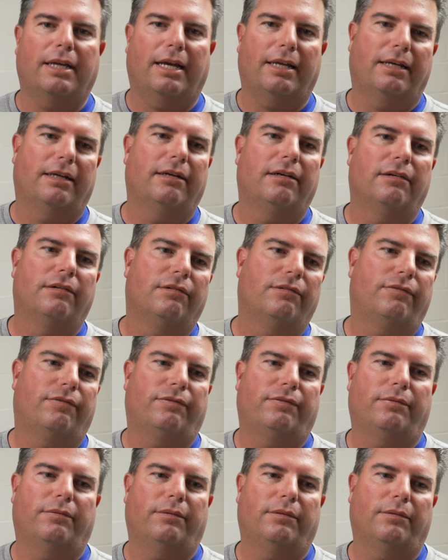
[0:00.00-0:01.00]
kind
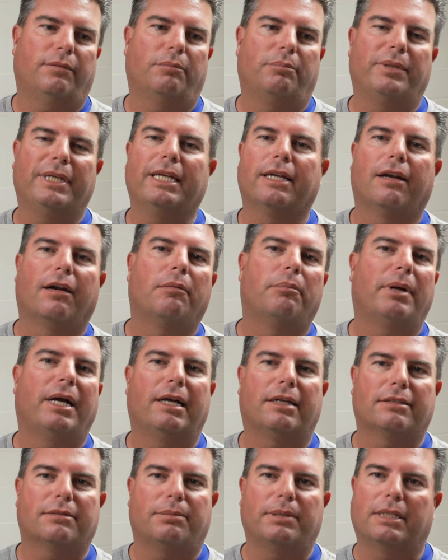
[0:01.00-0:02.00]
of be at our
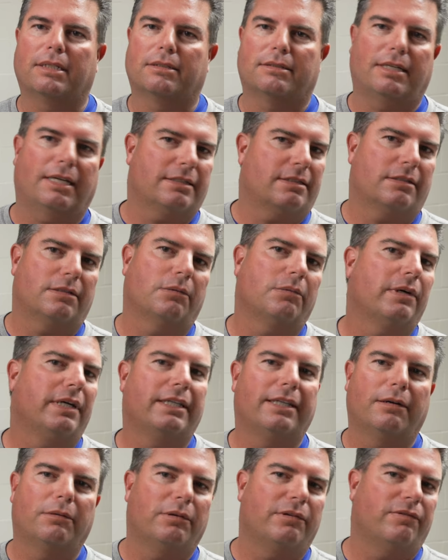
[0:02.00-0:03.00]
best because that's the way
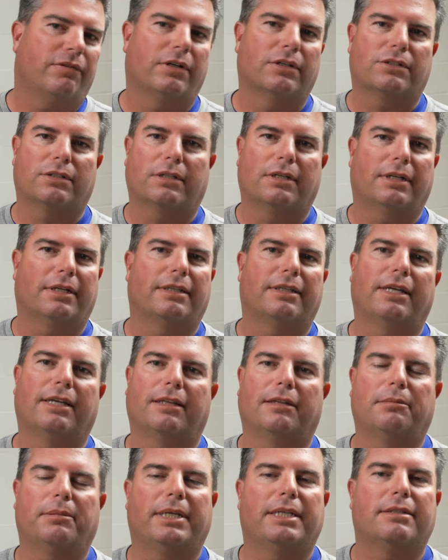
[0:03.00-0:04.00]
that we function on a
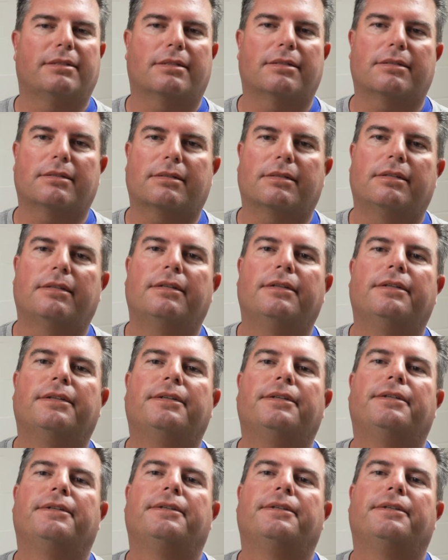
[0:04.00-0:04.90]
daily basis. Coach,